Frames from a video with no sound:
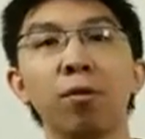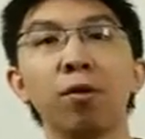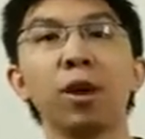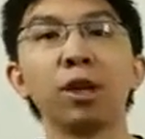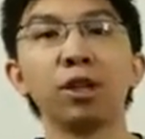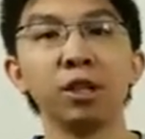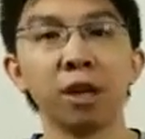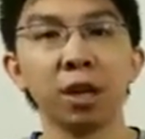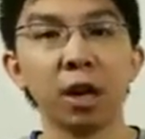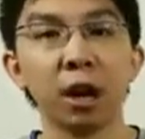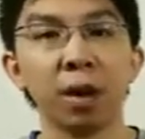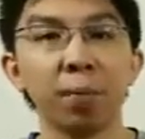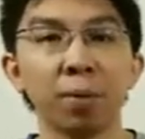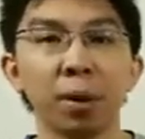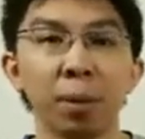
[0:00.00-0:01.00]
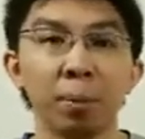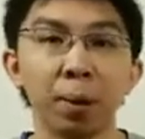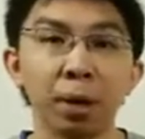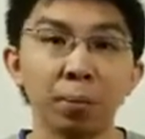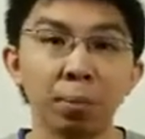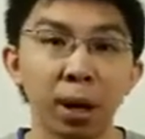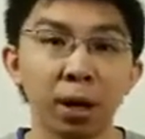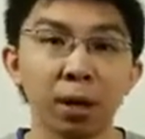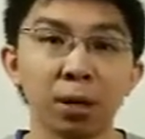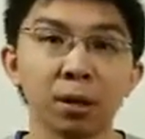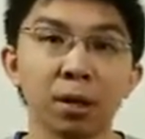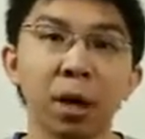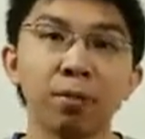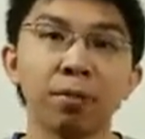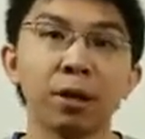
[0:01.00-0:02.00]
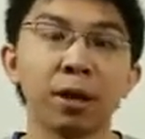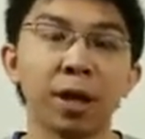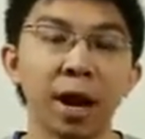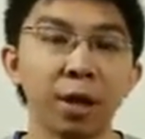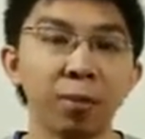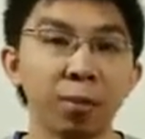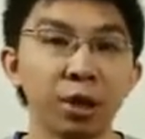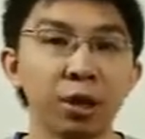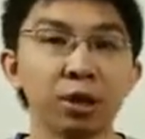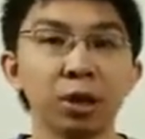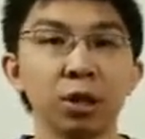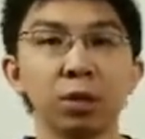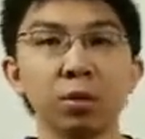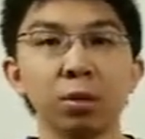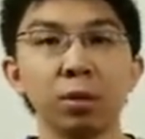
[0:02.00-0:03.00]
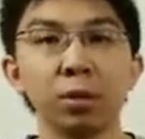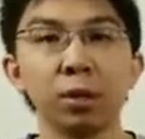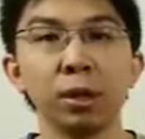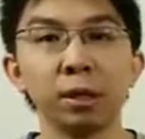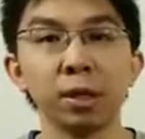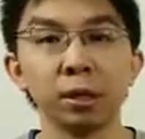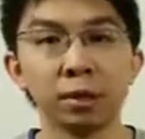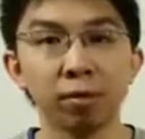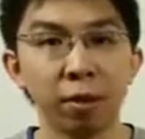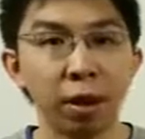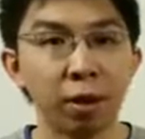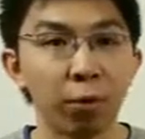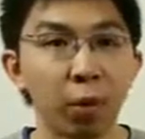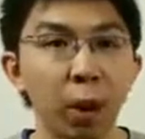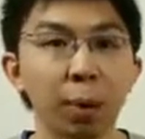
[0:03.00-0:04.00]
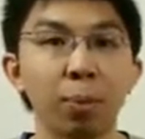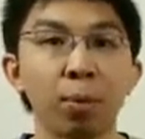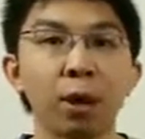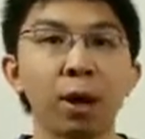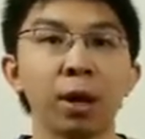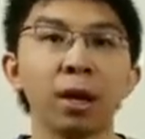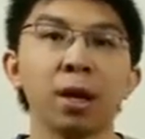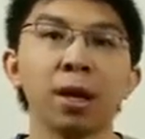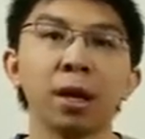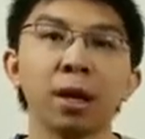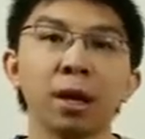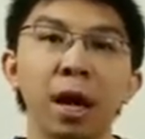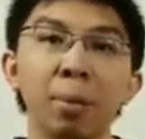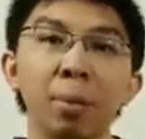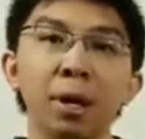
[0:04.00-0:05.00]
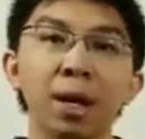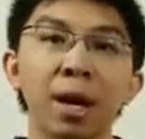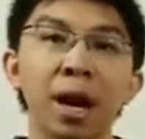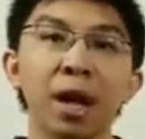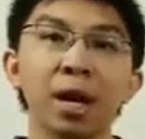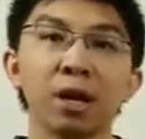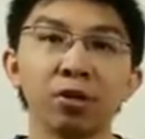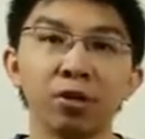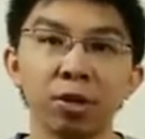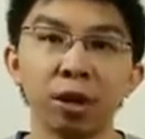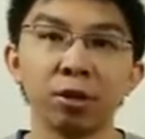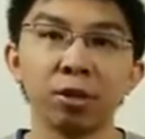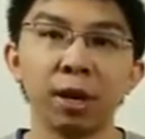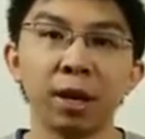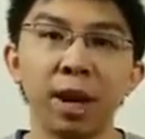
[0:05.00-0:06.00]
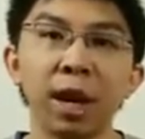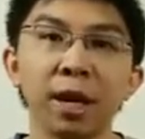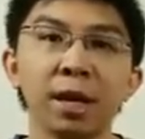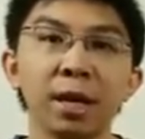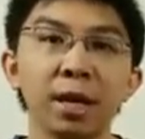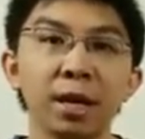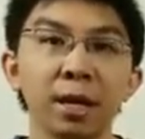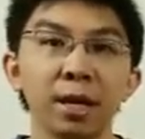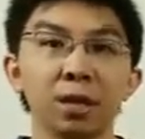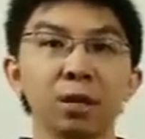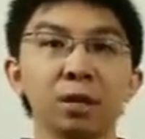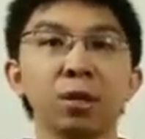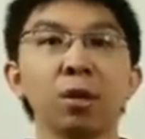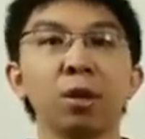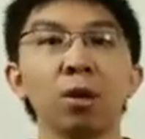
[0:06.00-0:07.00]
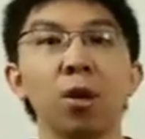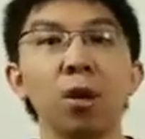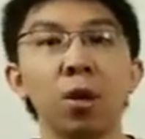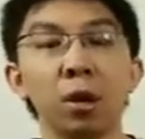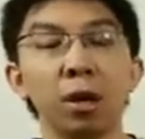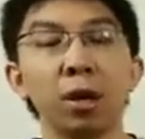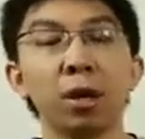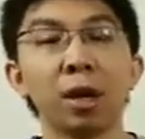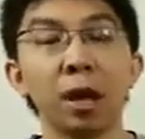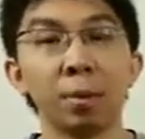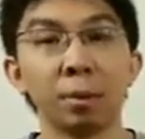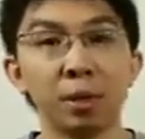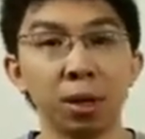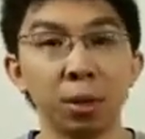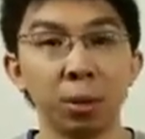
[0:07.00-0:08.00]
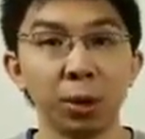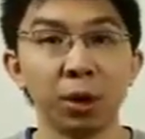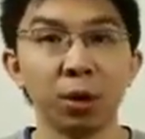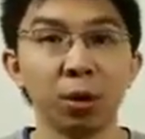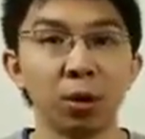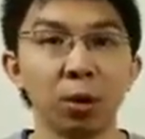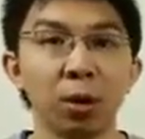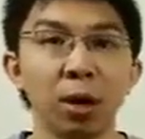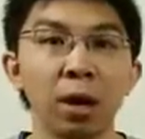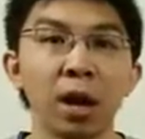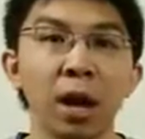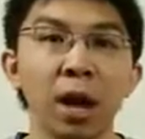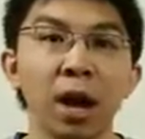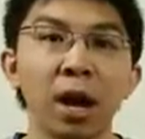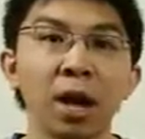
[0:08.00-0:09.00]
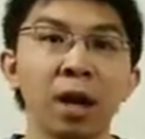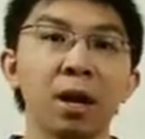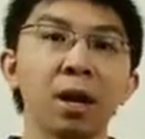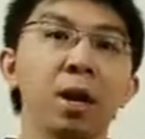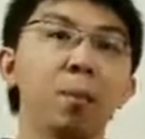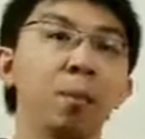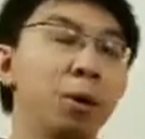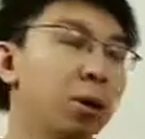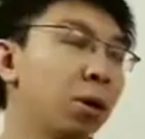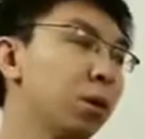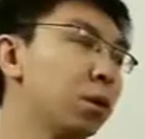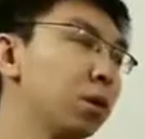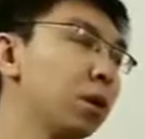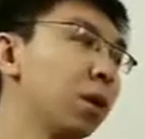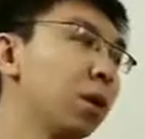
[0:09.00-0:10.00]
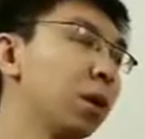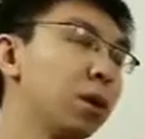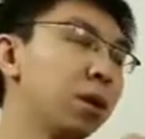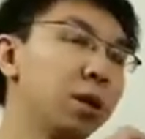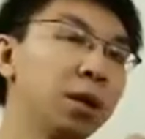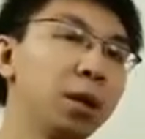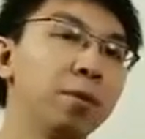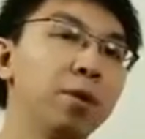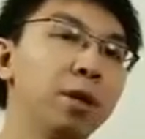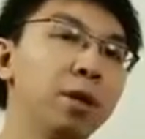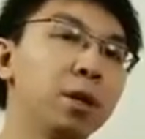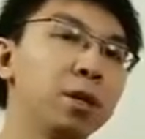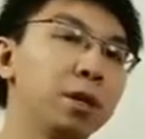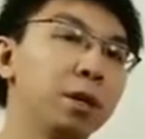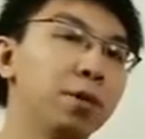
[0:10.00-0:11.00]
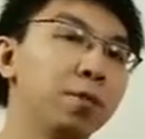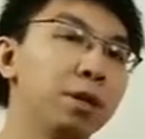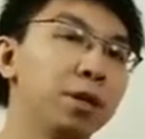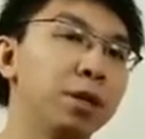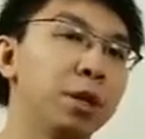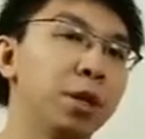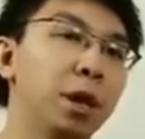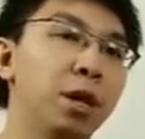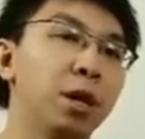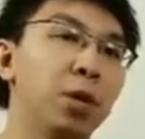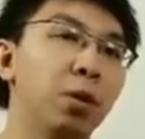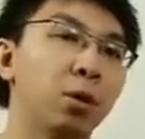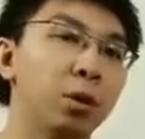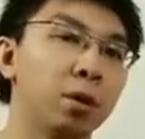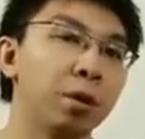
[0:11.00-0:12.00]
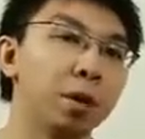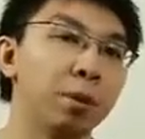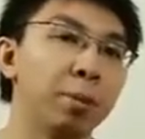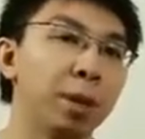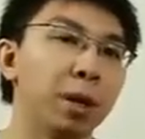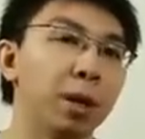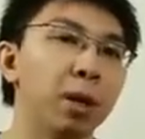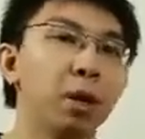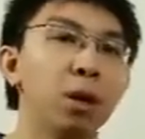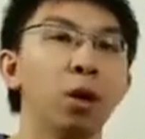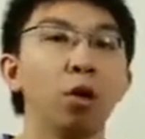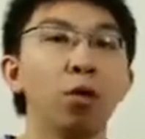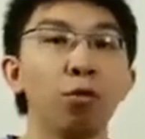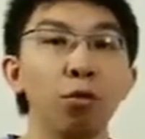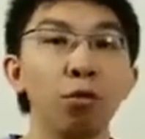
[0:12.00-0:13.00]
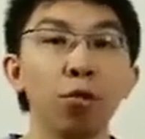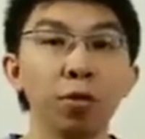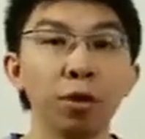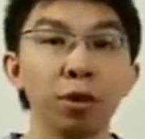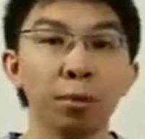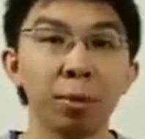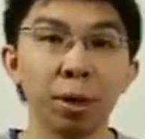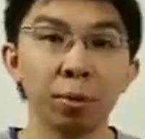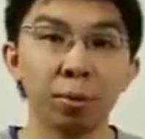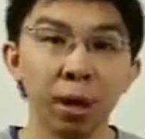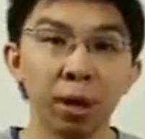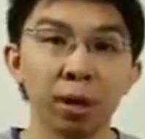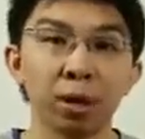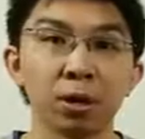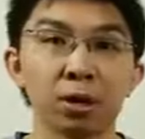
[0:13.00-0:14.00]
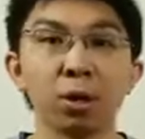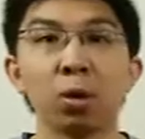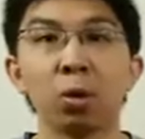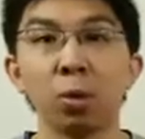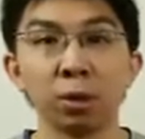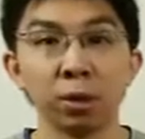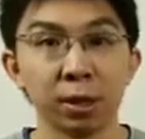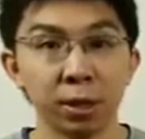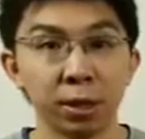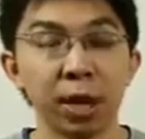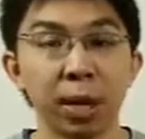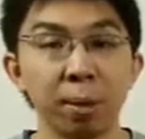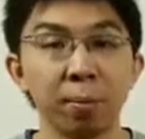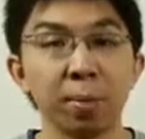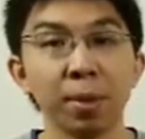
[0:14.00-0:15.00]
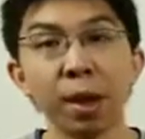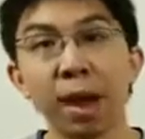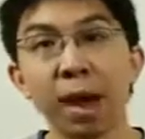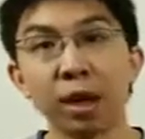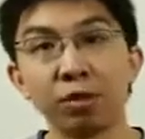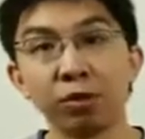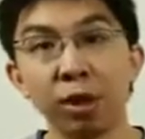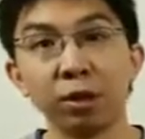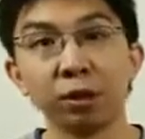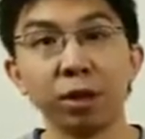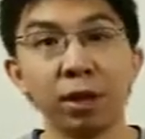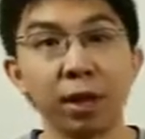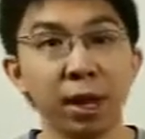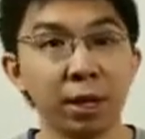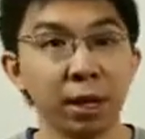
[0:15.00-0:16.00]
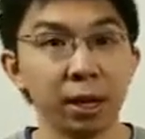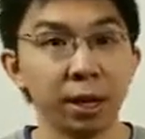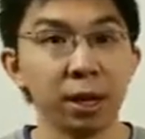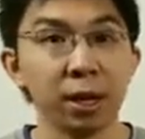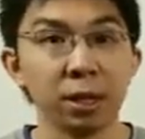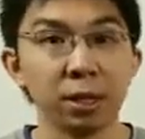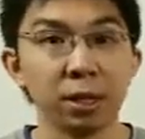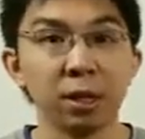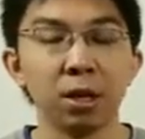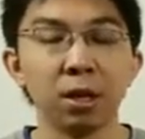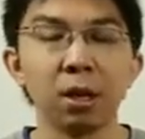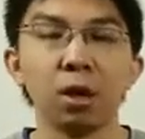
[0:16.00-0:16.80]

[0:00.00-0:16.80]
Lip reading: For HDR, peak brightness after calibration to D65 white point came in at 380 nits on a 10% window, and because the TV doesn't feature any local dimming, full field peak brightness was the same at 380 nits.